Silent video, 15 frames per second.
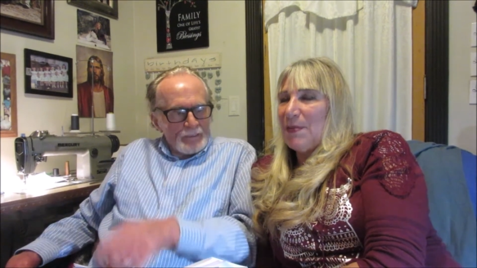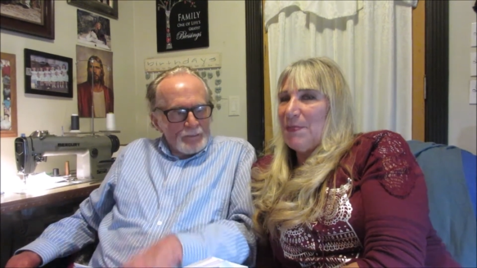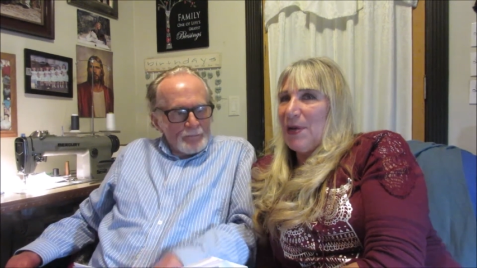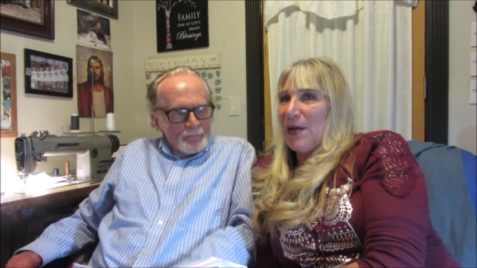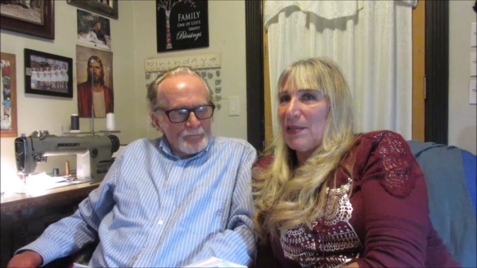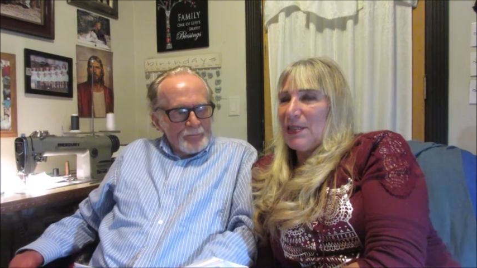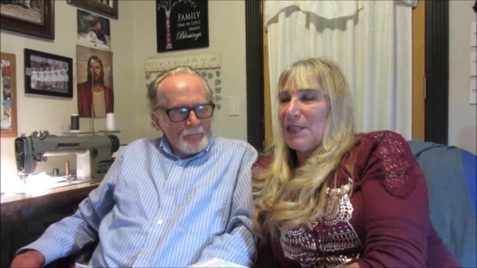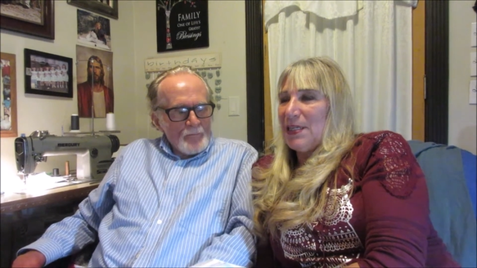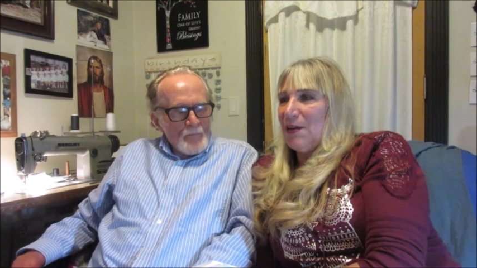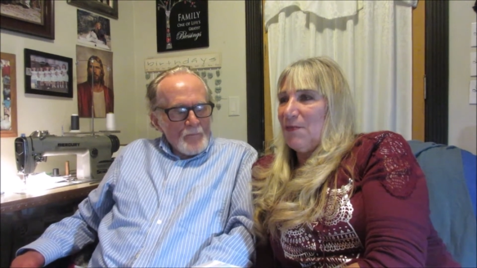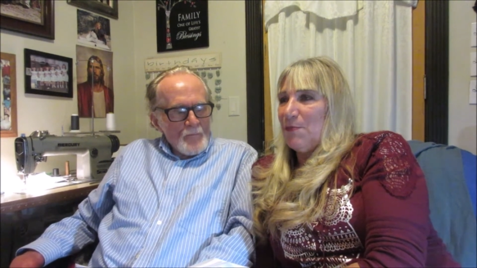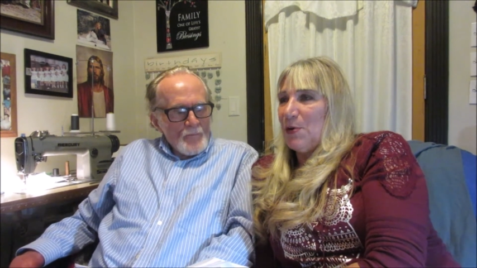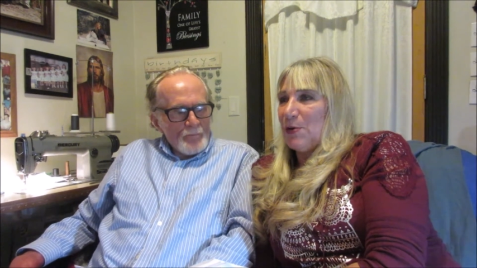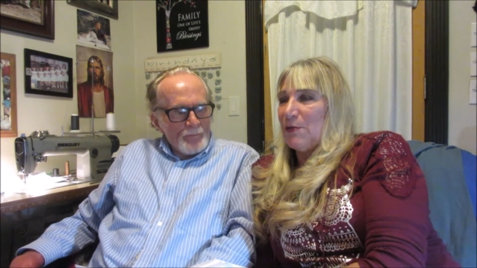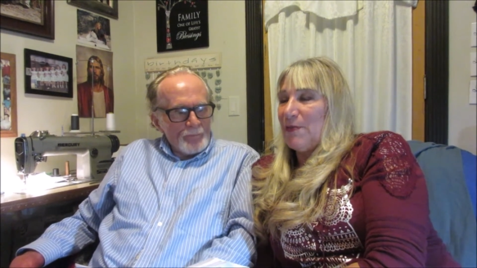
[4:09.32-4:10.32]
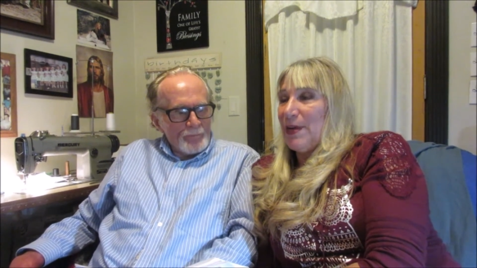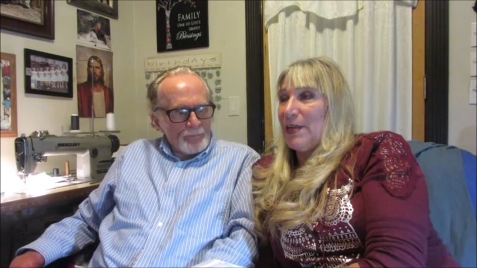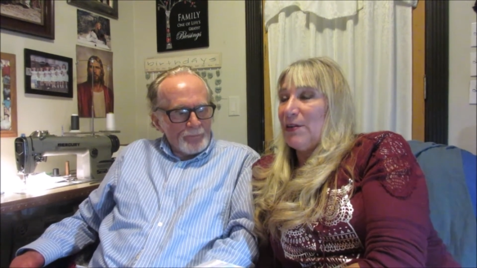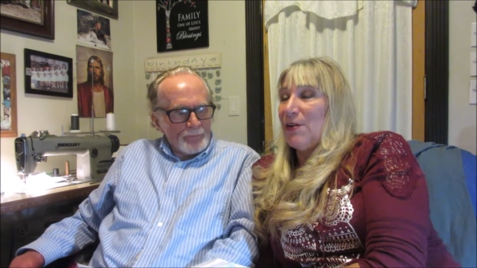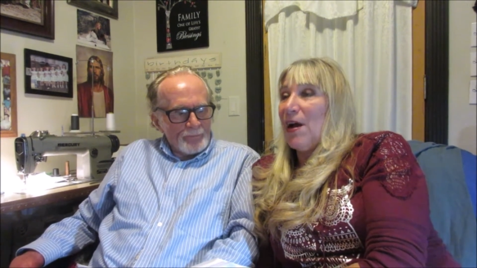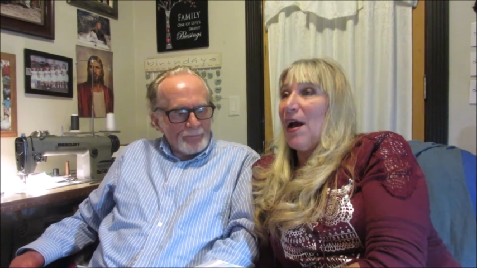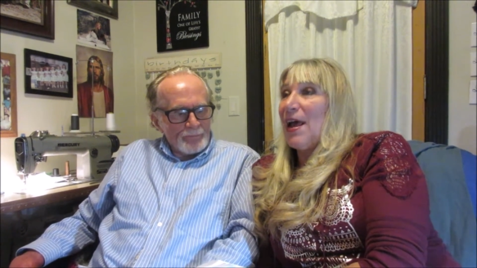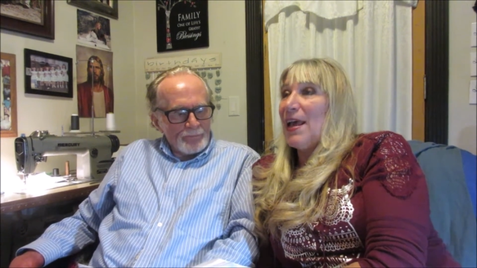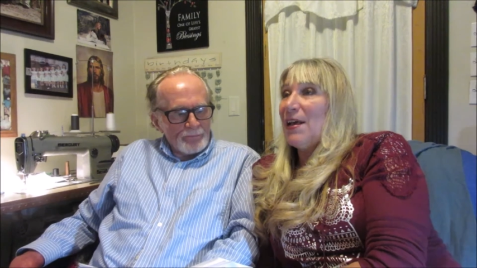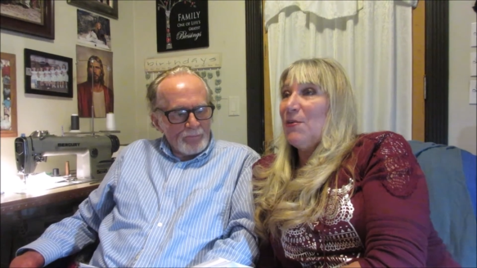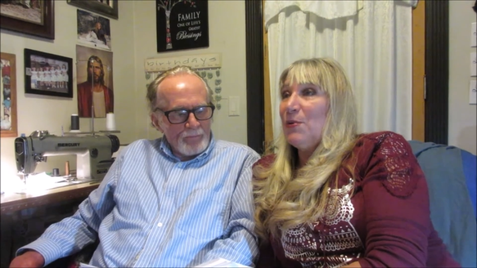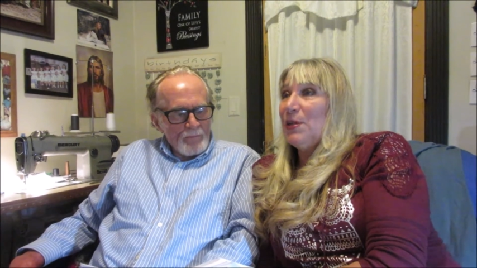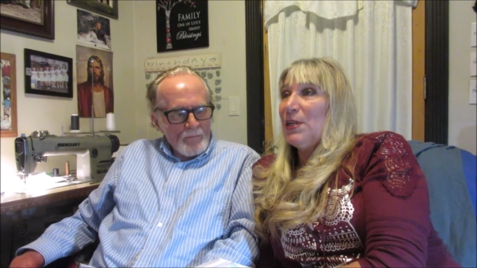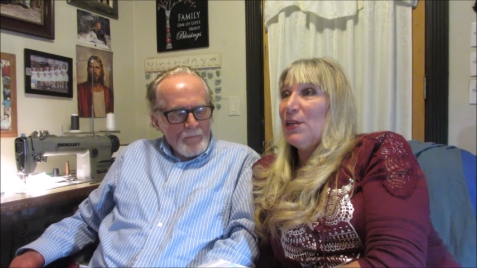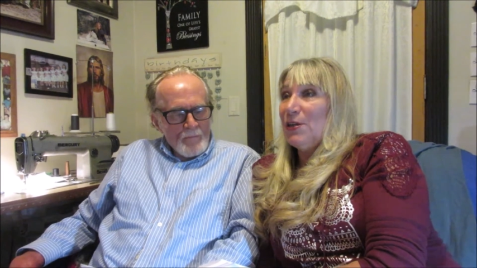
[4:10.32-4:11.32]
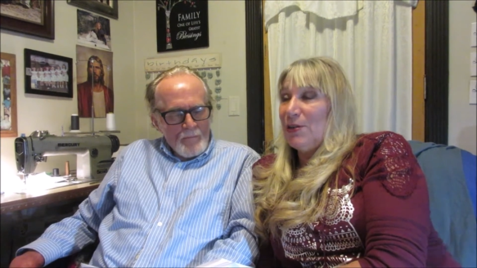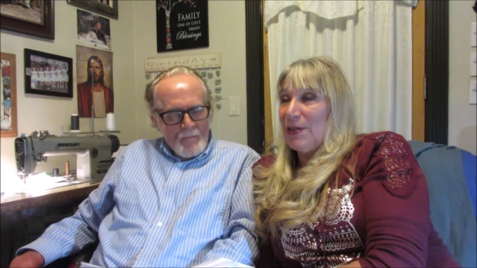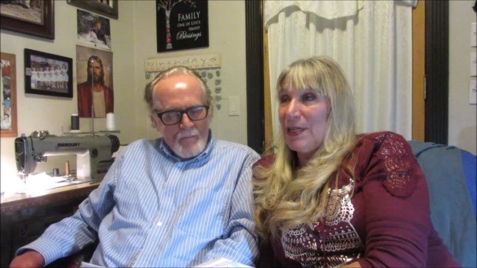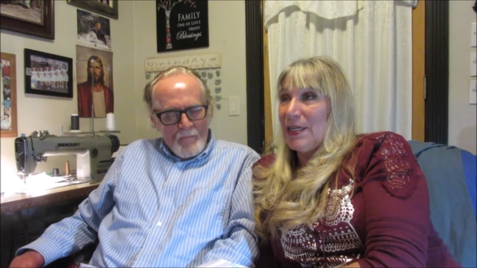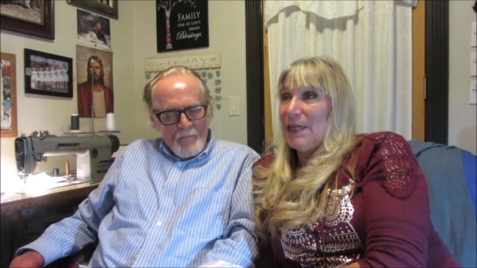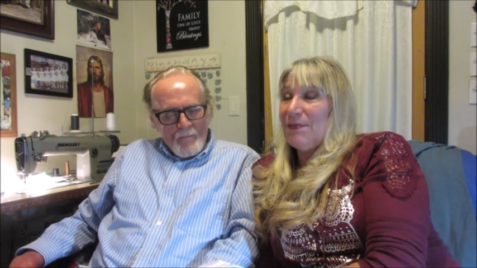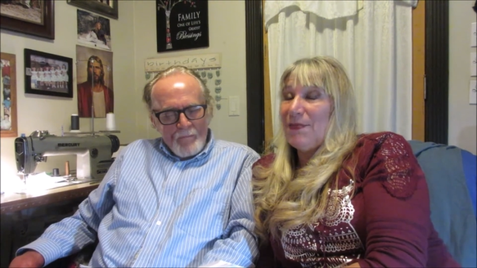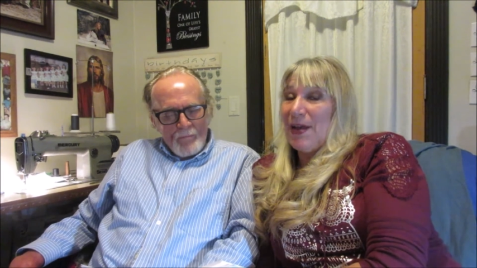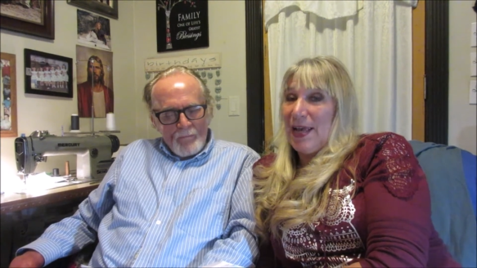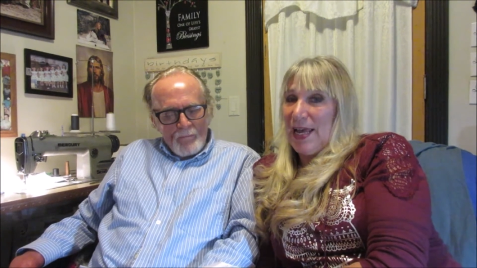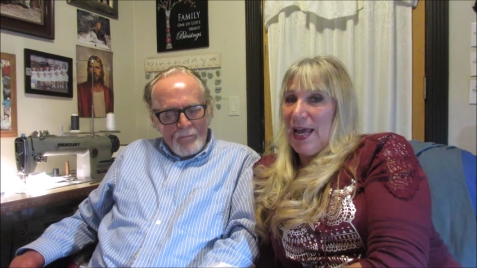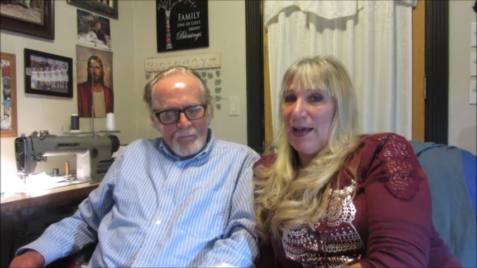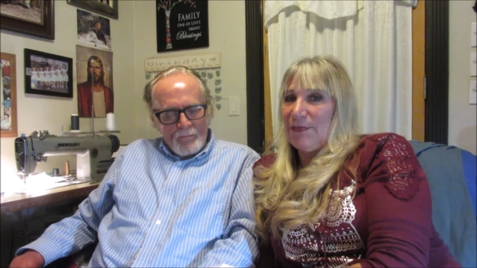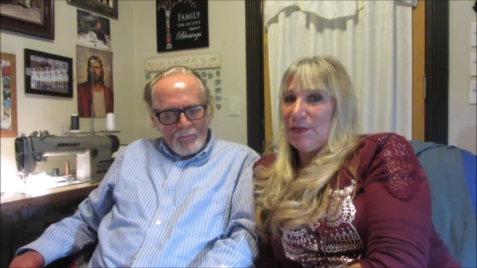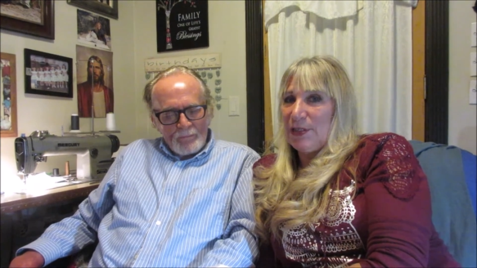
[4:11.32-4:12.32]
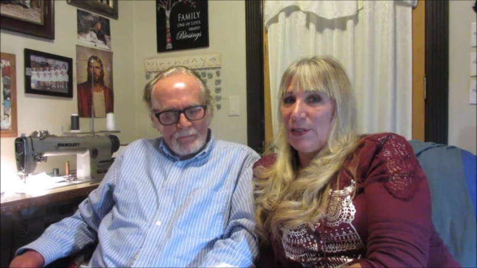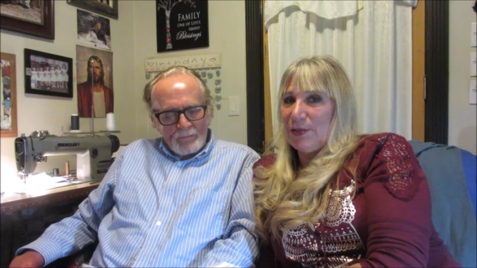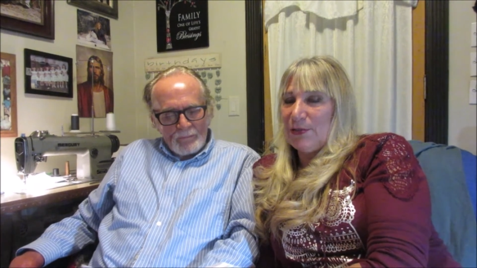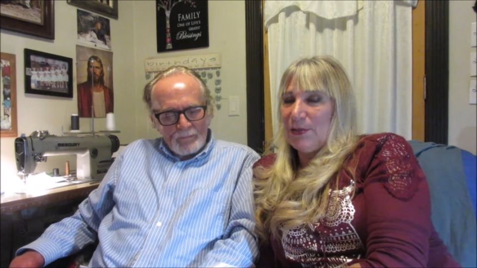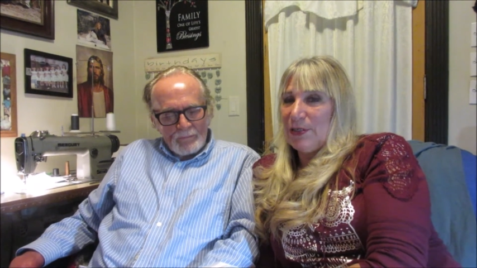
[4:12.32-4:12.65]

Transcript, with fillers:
Speaker 1: I'm not the self-motivator. I will learn it if I have to.